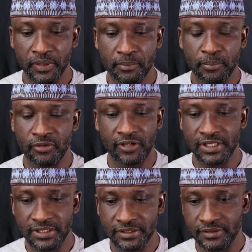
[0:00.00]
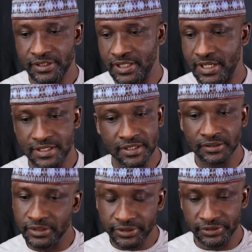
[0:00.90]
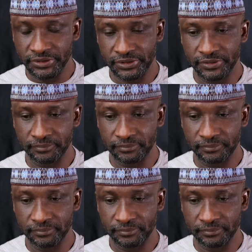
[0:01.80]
poverty rate has increased.